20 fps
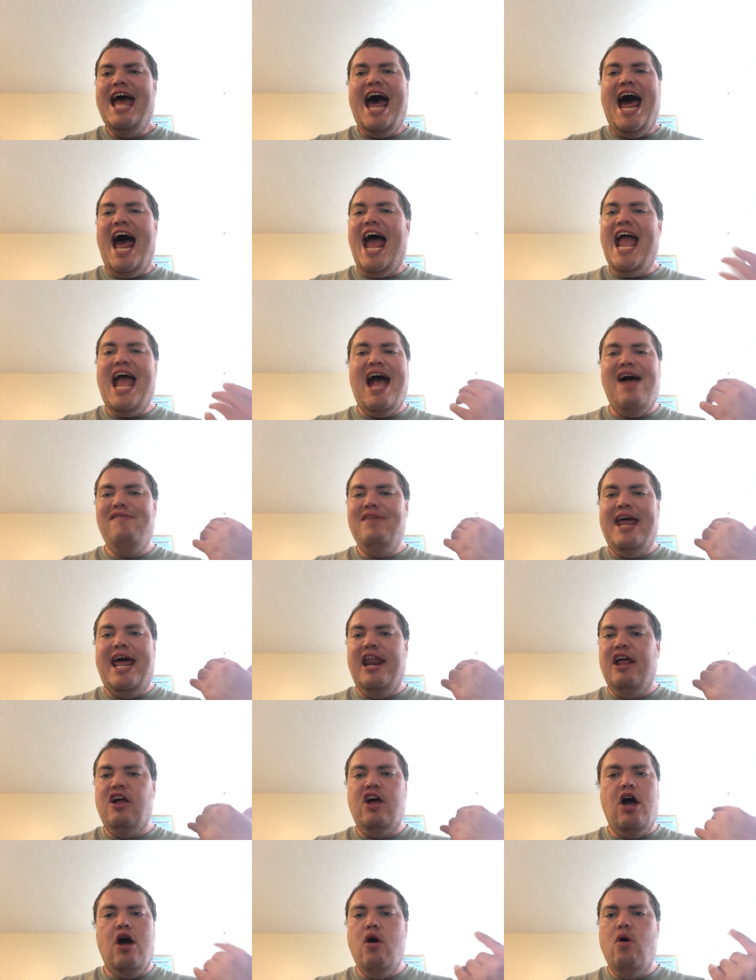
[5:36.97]
I haven't had
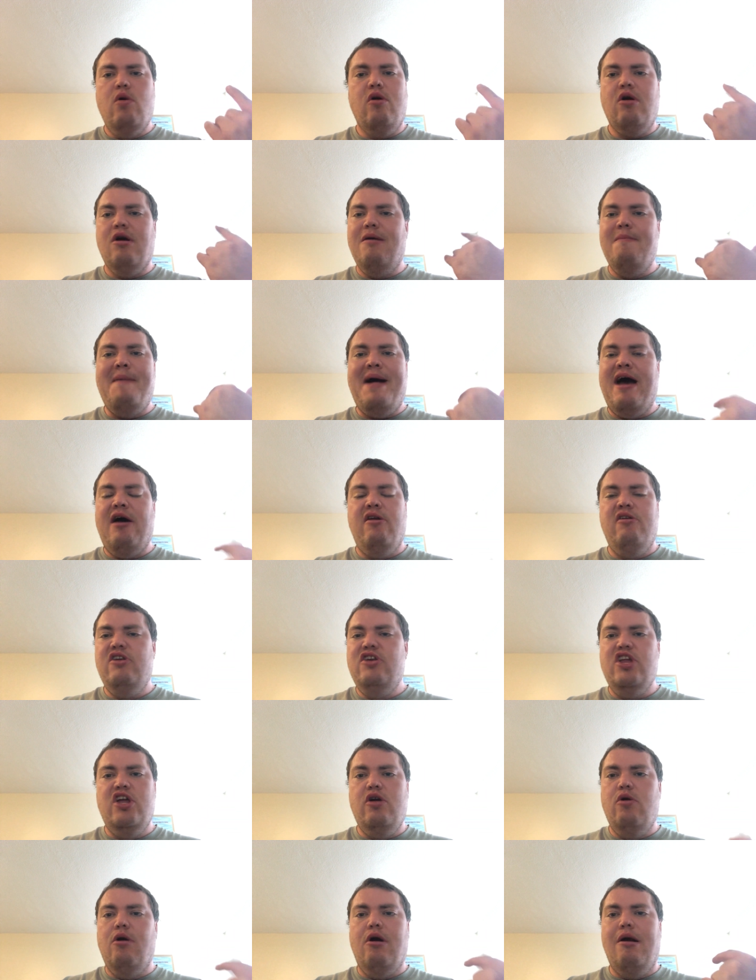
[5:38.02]
a Coke or a Mountain
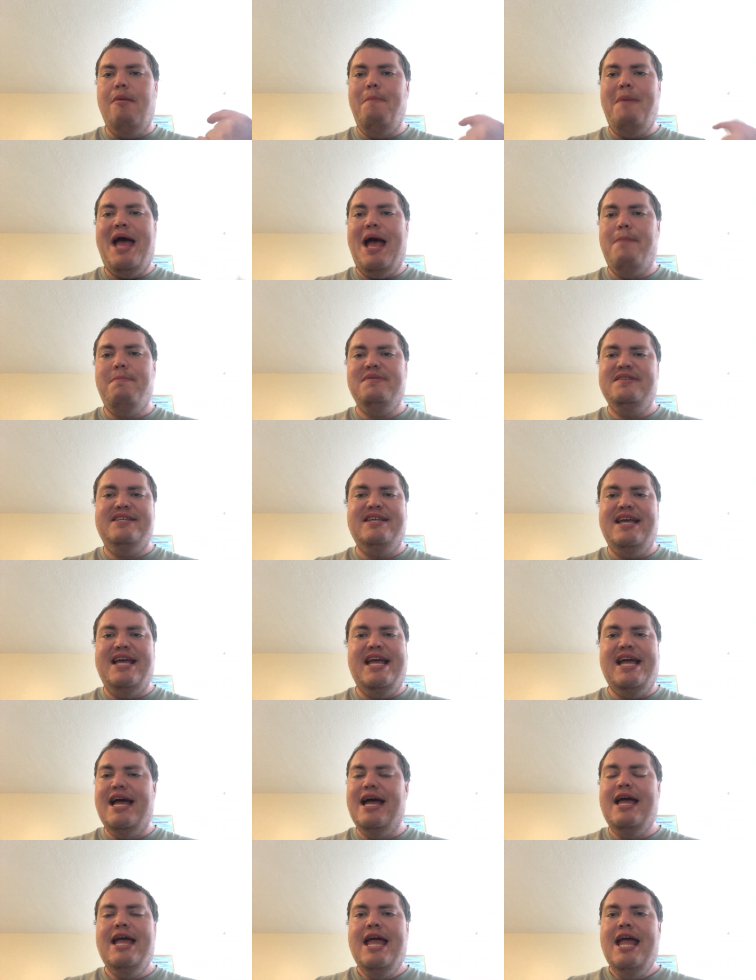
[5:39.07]
Dew or a
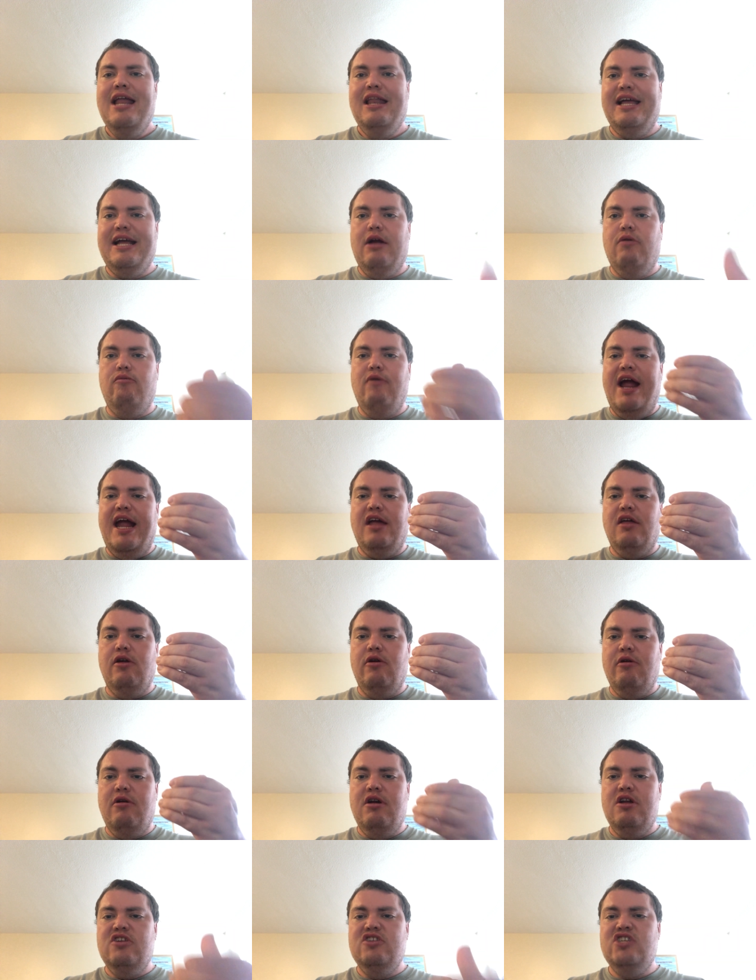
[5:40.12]
Pepsi, like a
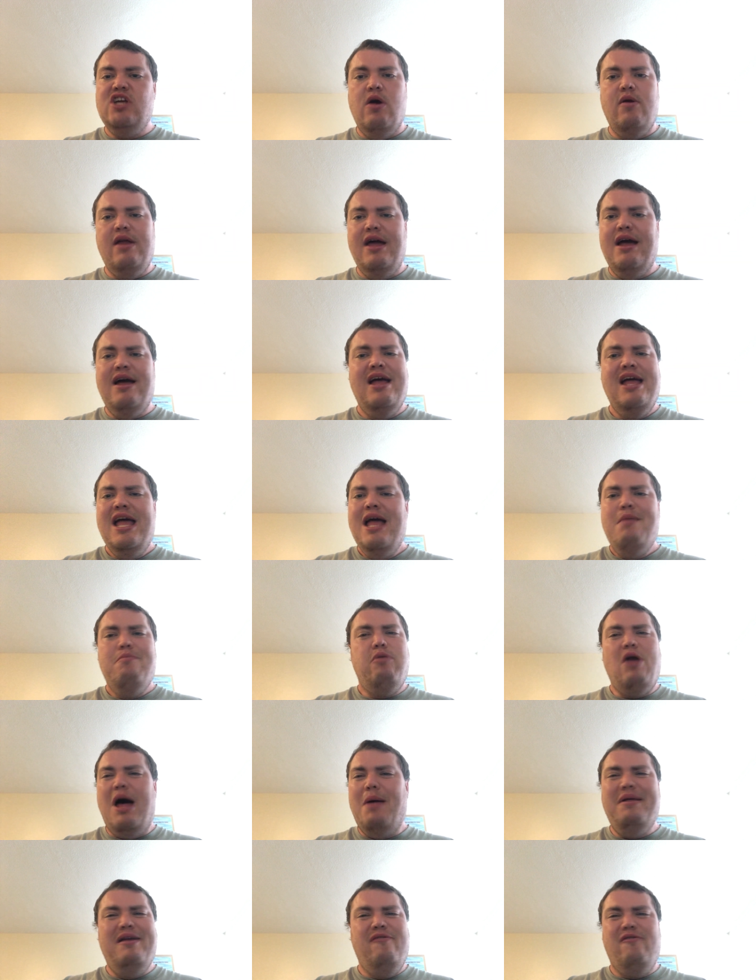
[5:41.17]
regular soda,
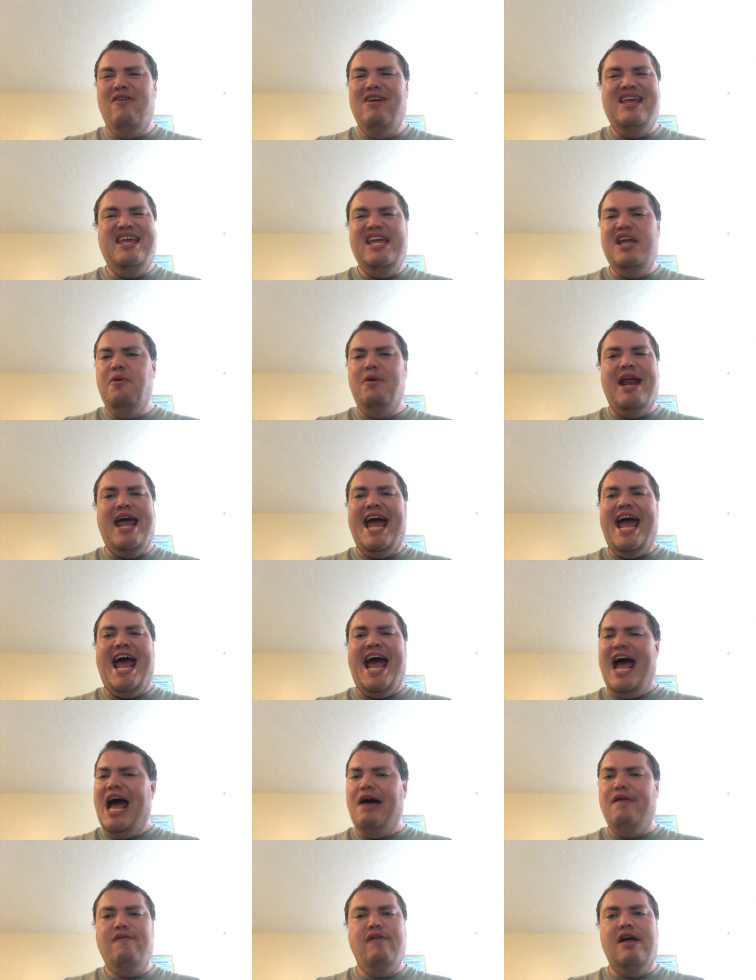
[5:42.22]
probably for a year and a
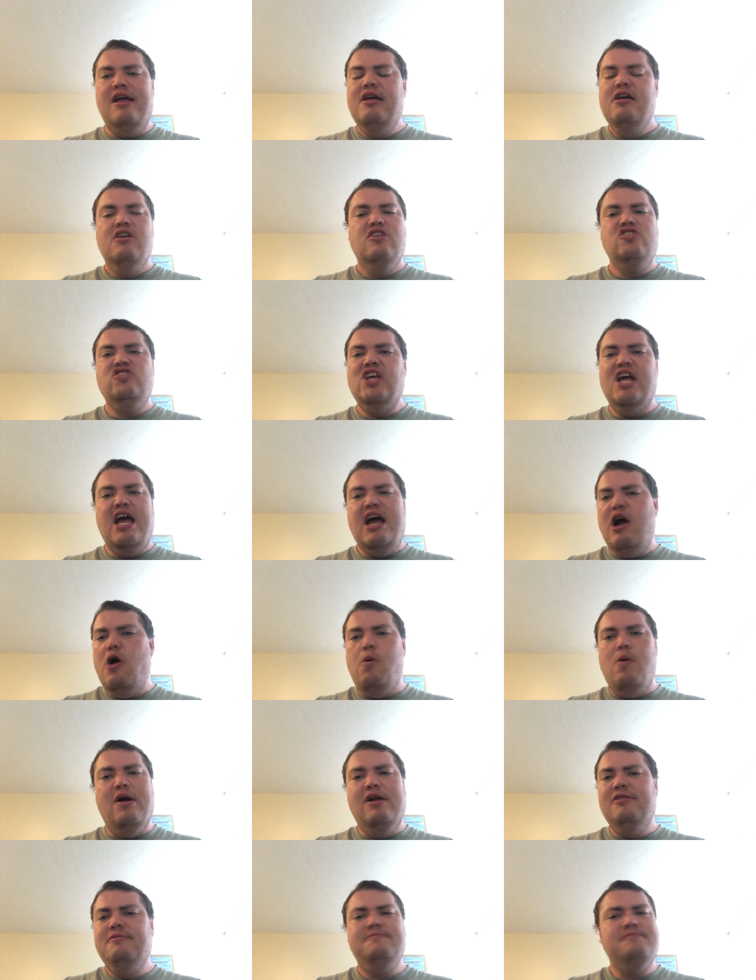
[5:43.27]
half.
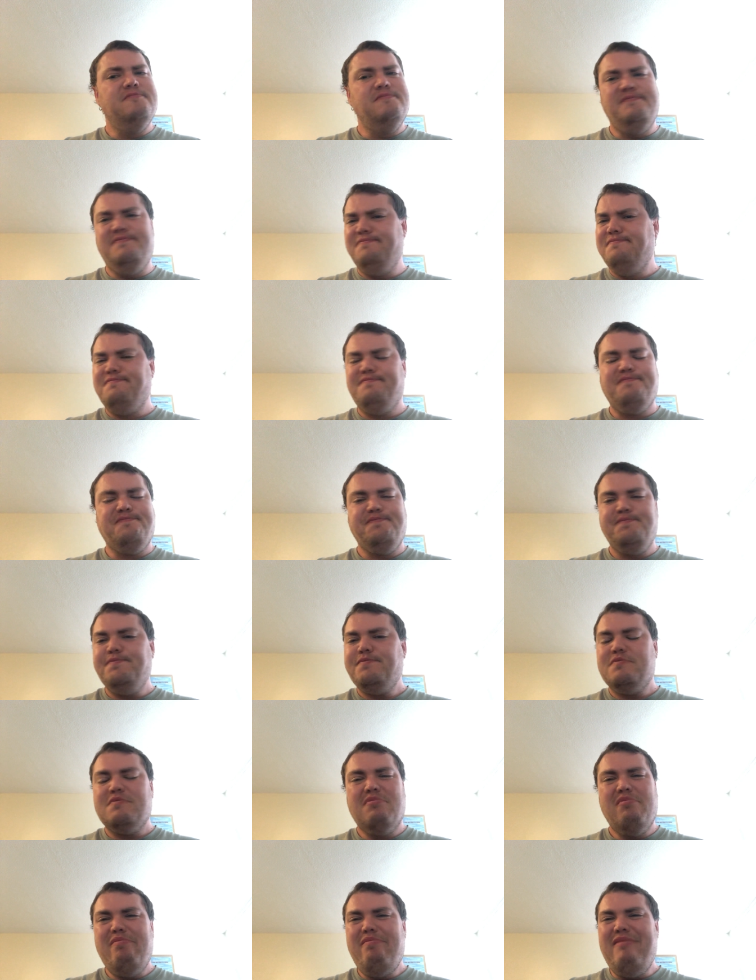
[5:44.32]
So,
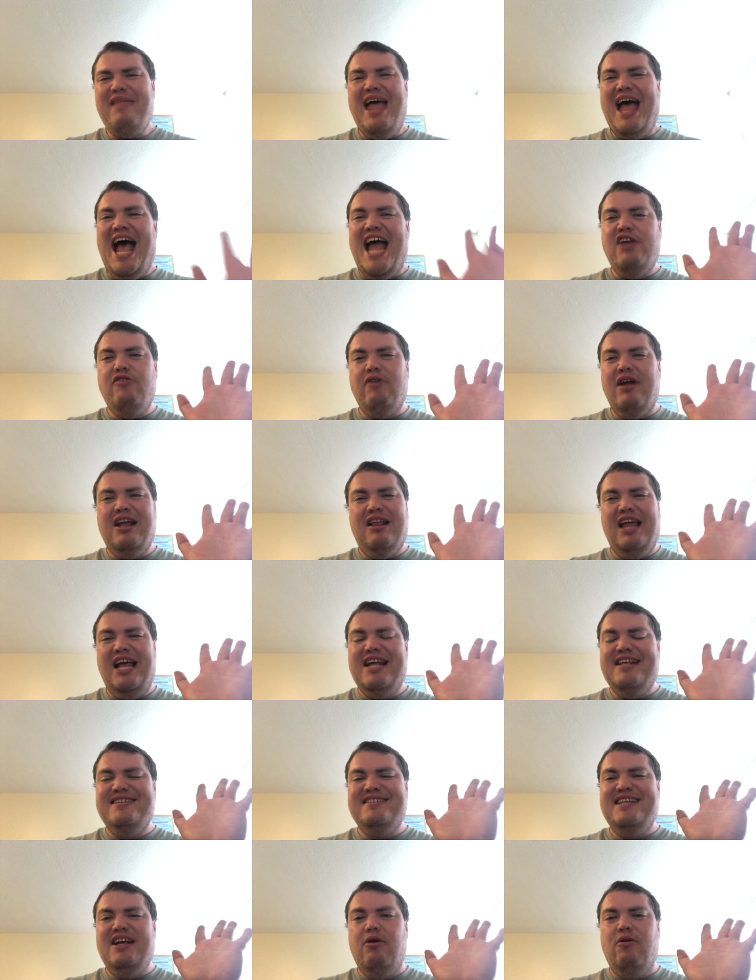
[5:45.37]
I drink like
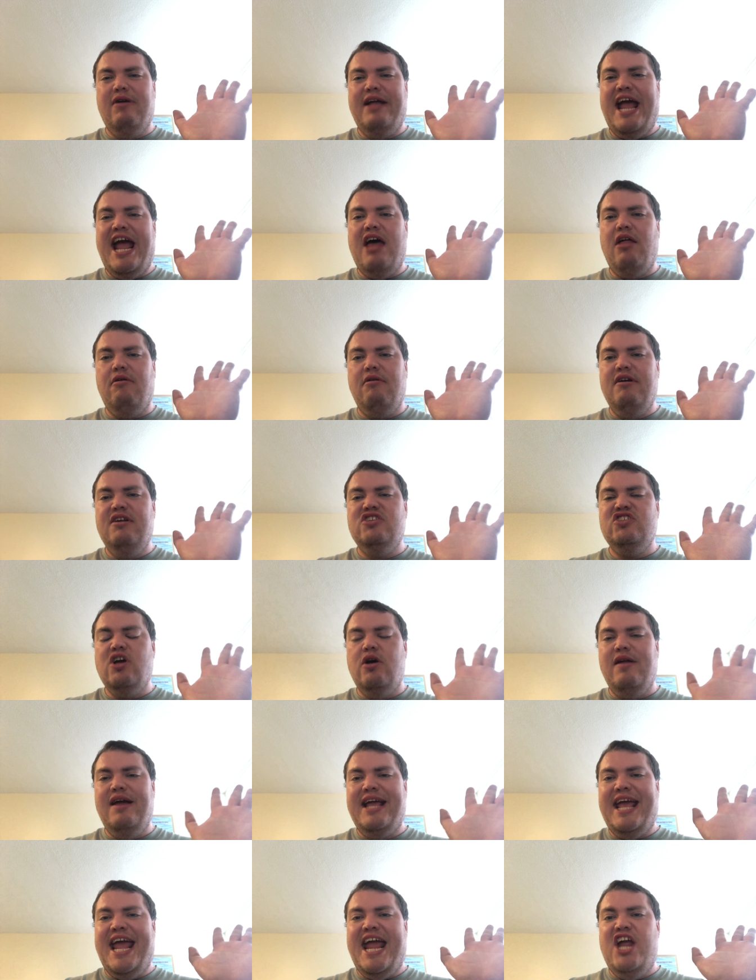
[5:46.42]
zero calorie
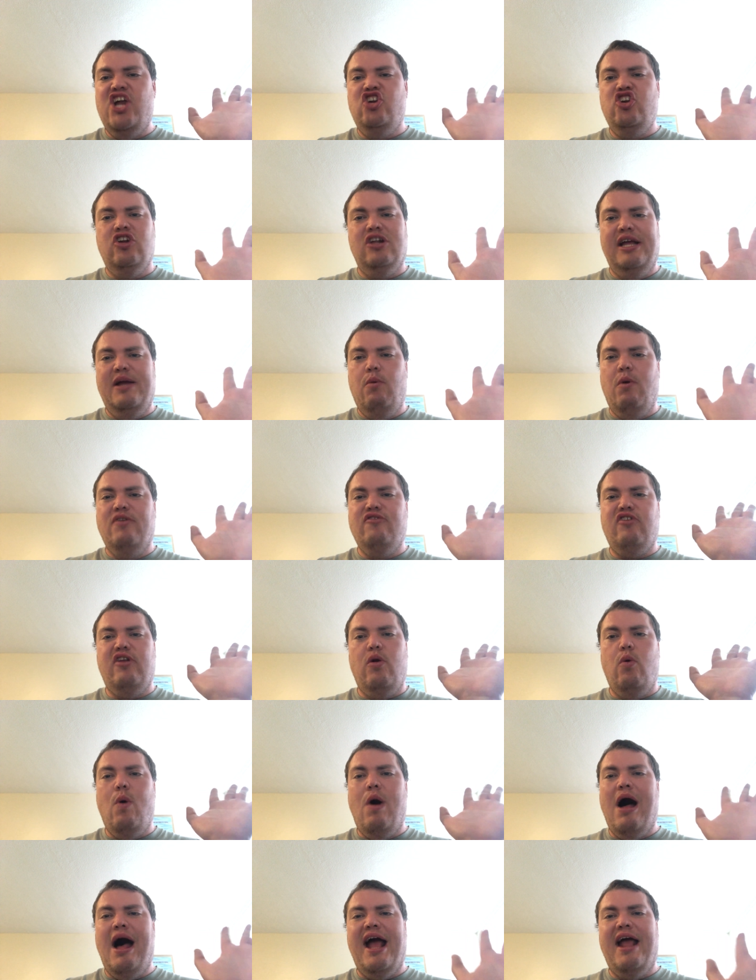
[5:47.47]
soda occasionally once in a
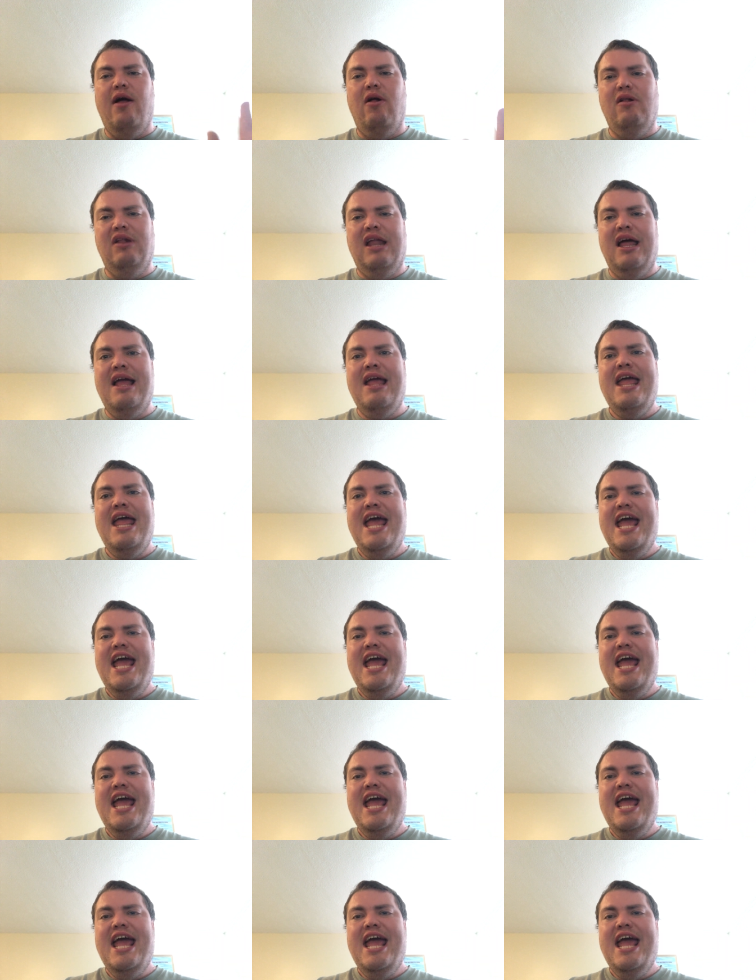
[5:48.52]
while